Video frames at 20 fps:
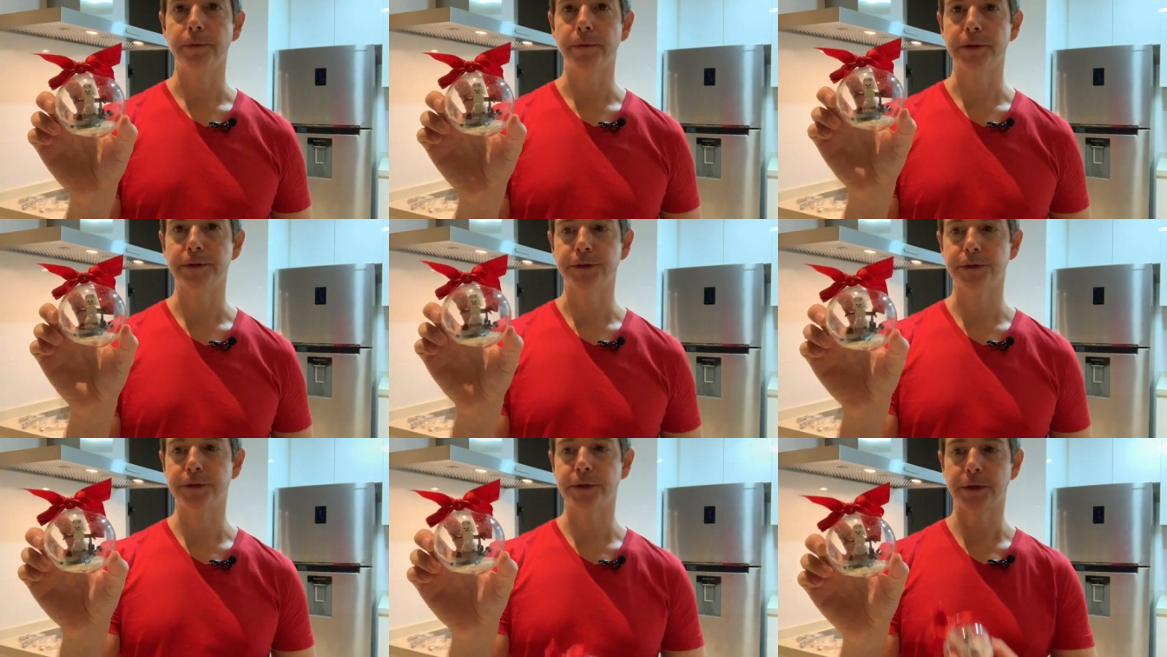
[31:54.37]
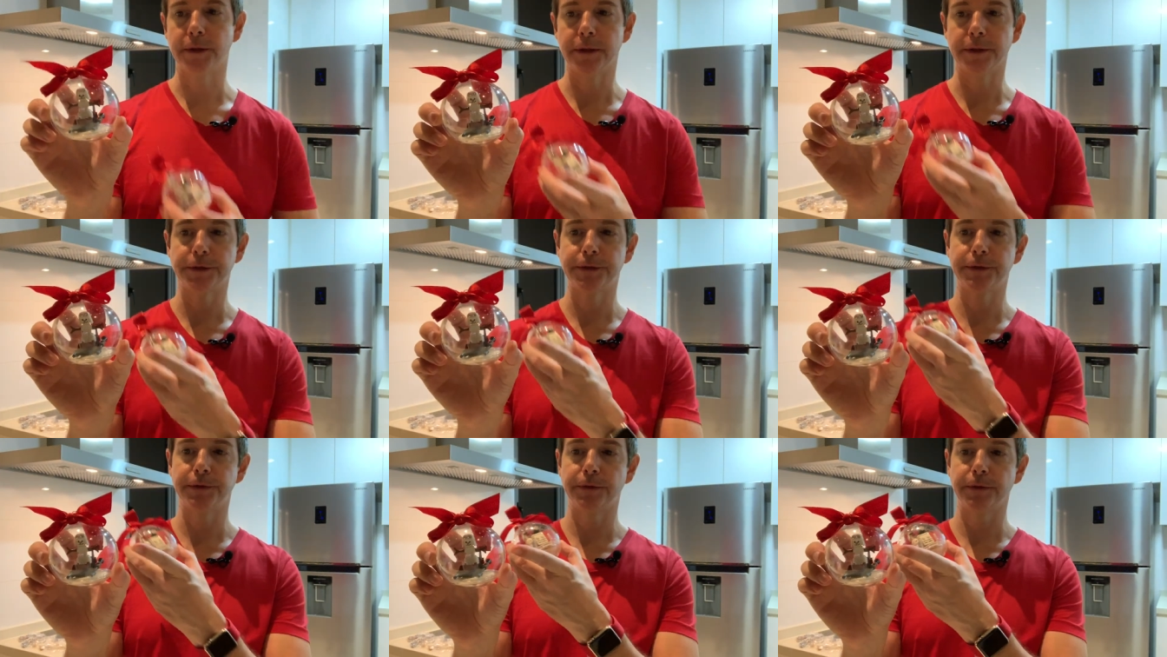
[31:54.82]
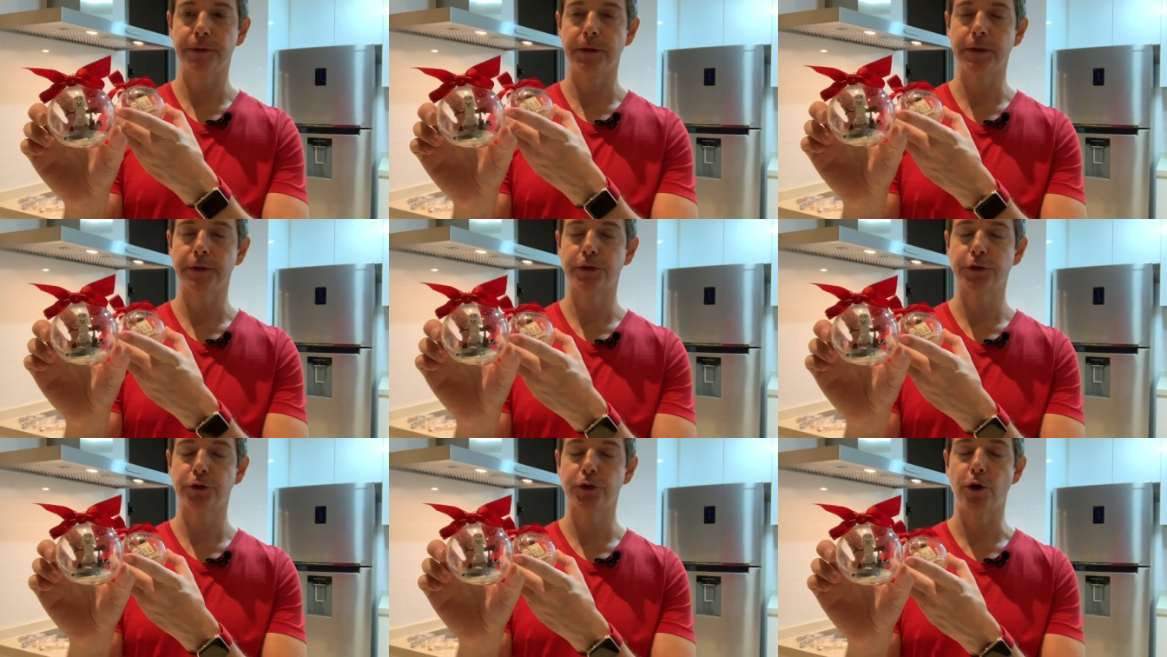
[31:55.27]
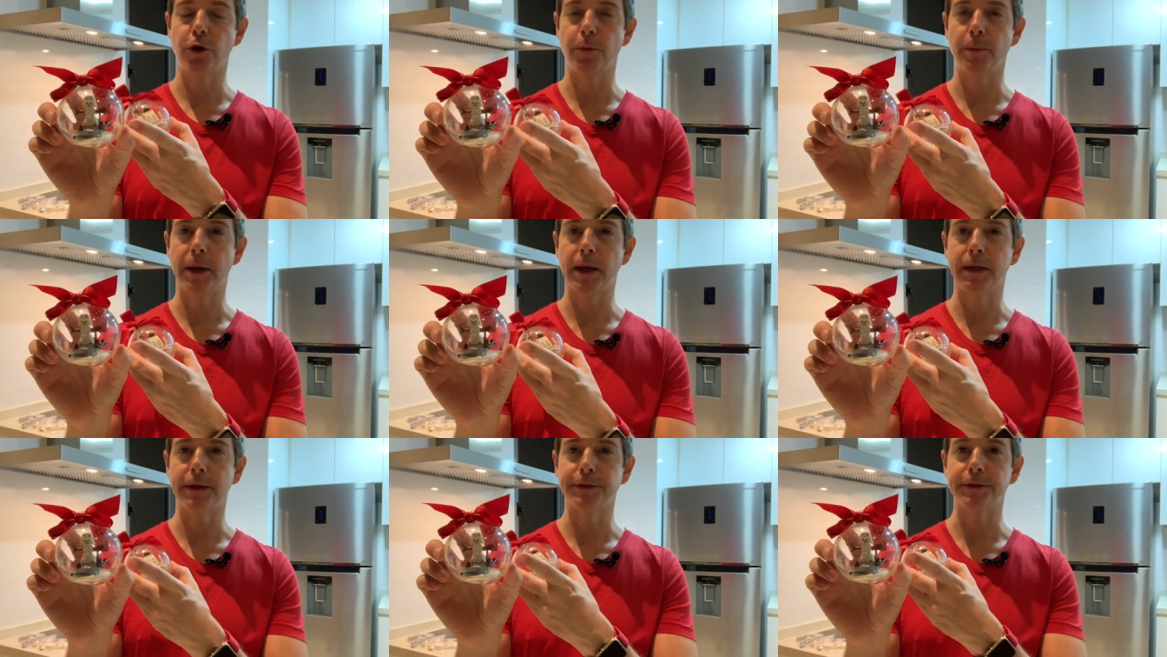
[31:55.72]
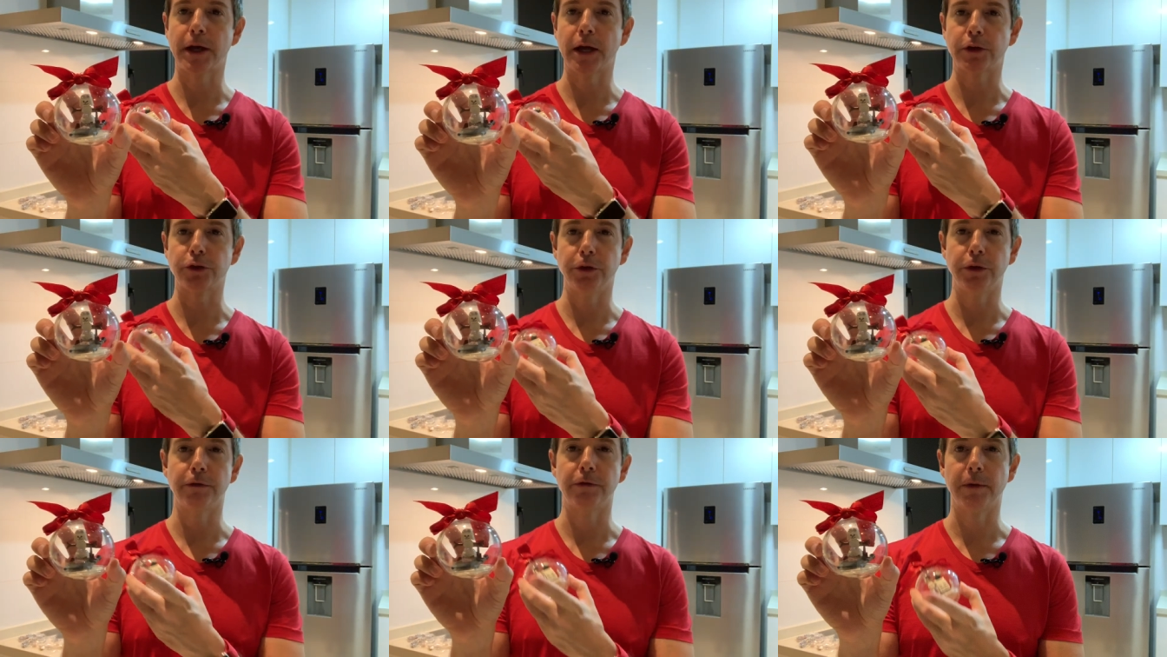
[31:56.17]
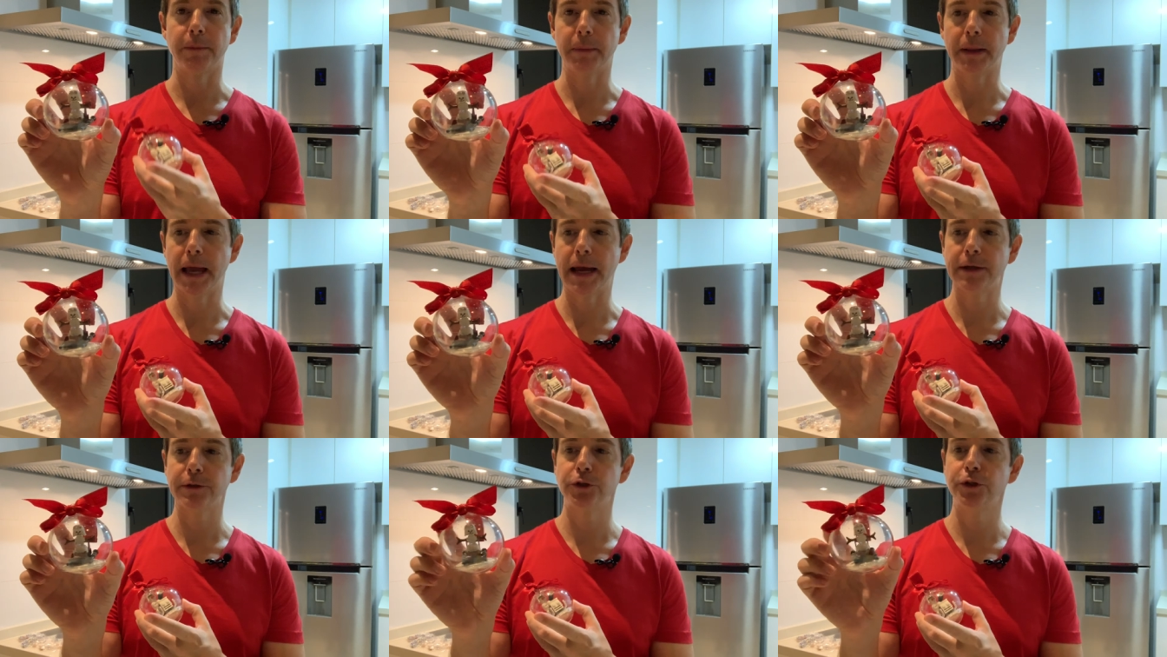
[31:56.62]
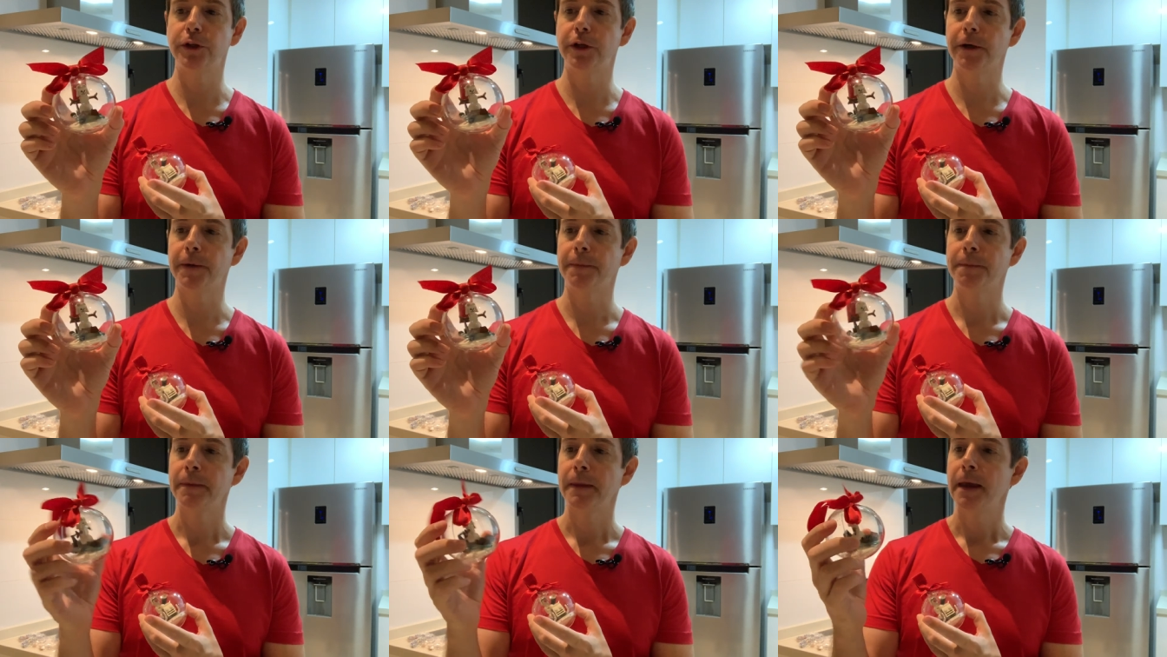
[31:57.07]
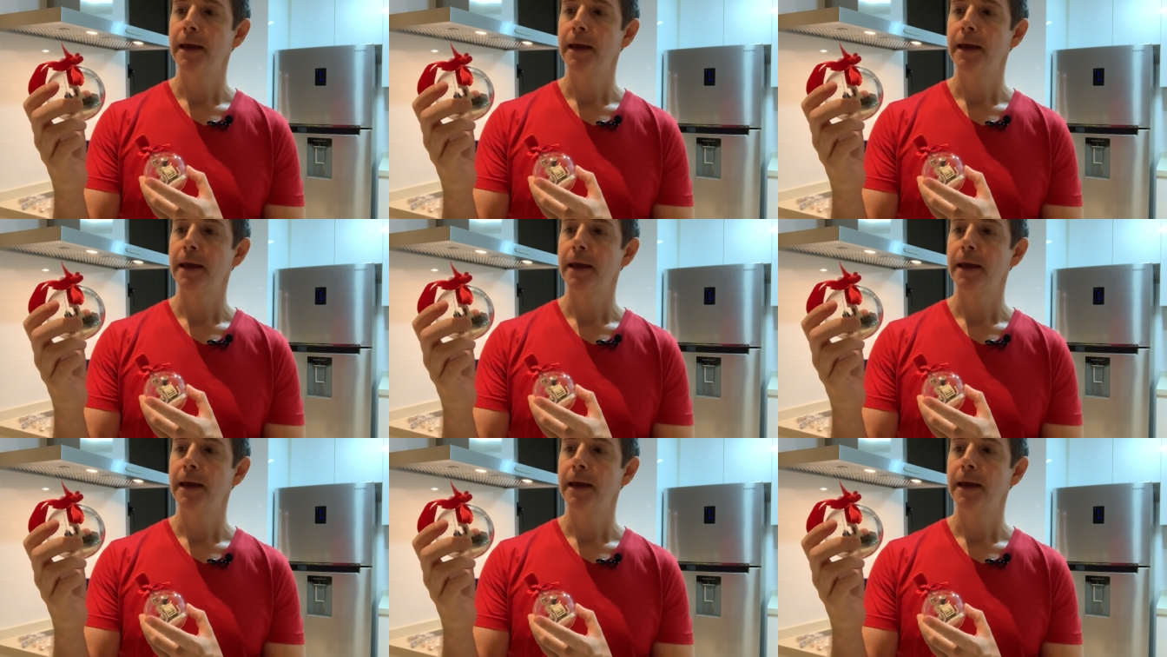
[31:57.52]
This is this this snowman is actually from last year,